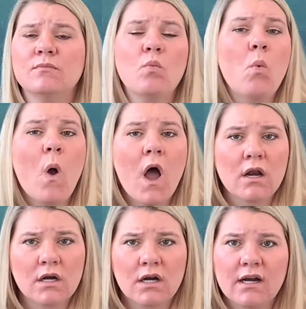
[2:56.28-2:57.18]

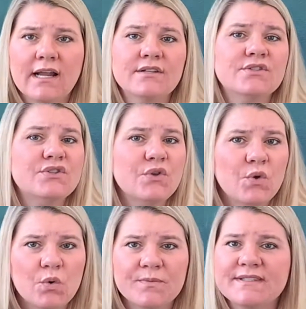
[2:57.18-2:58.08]
water and
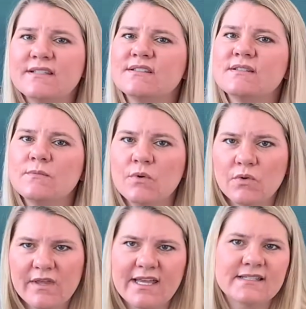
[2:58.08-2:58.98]
soups and
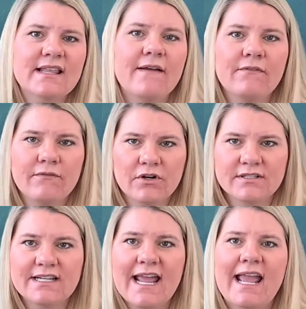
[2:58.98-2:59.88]
smoothies that
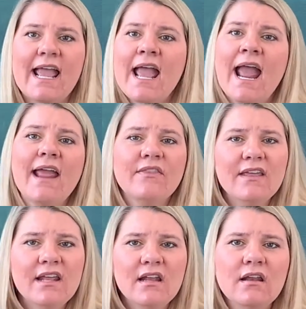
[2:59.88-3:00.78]
first day. And
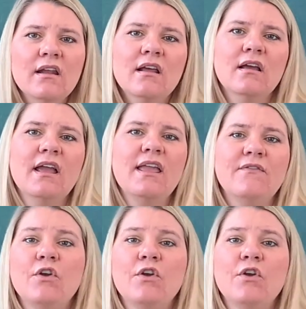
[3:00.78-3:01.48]
then if